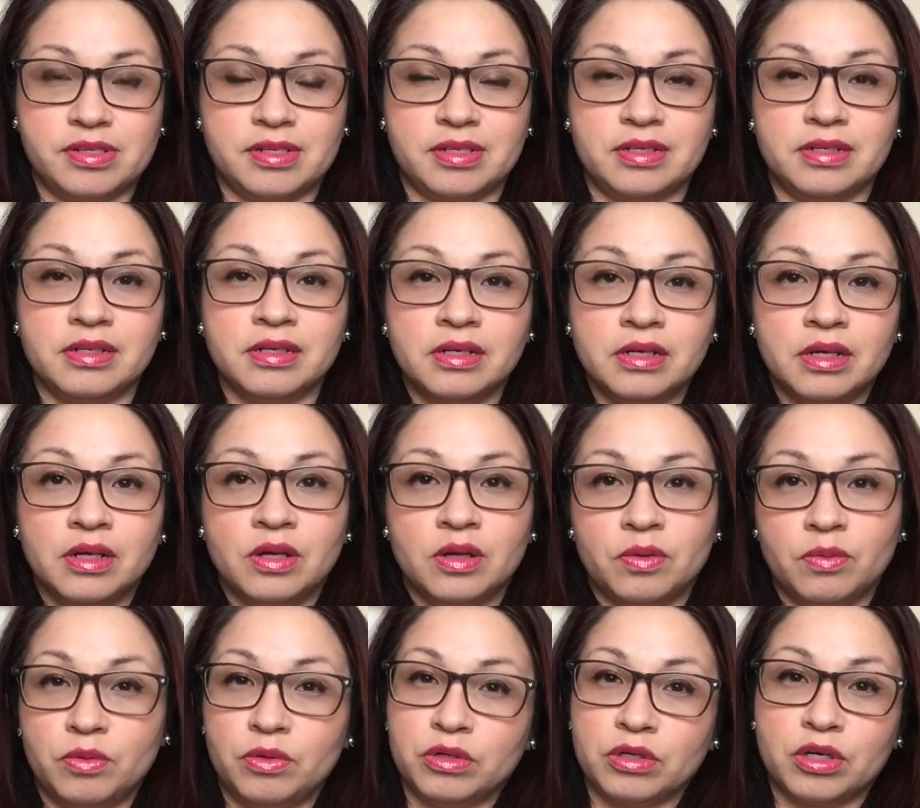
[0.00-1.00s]
and
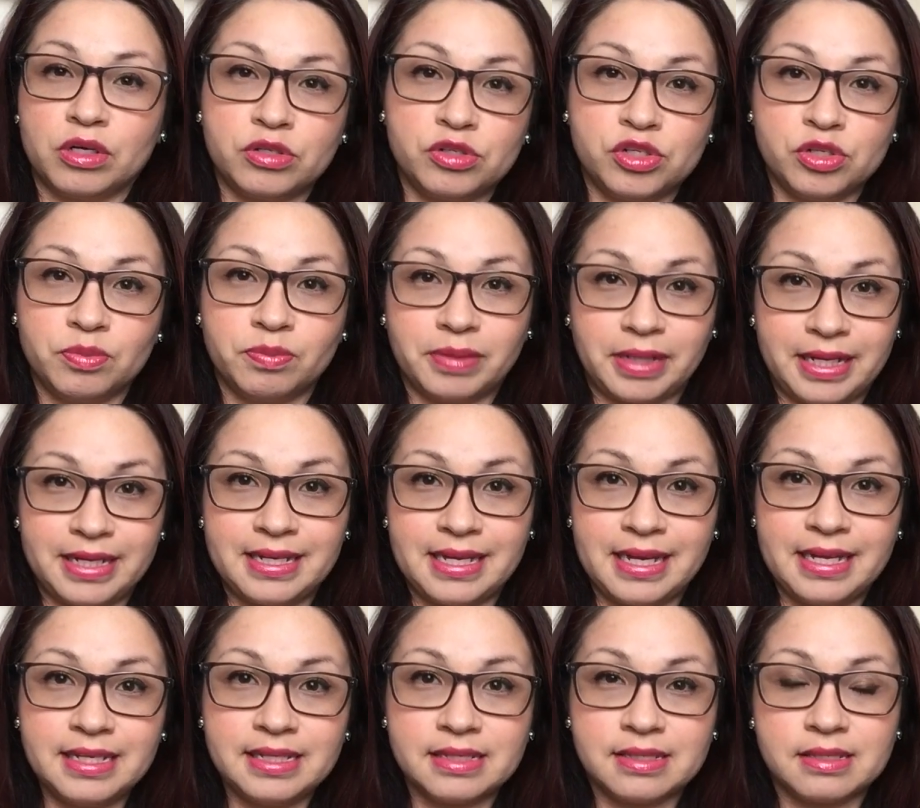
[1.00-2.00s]
we'll go do play
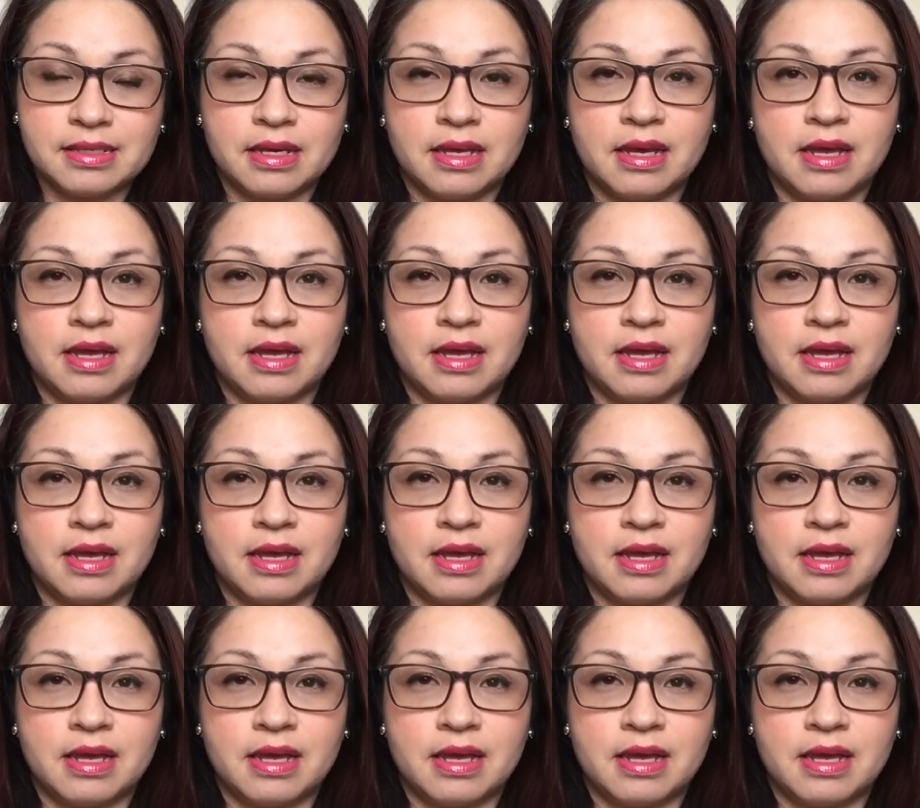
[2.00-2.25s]
dates.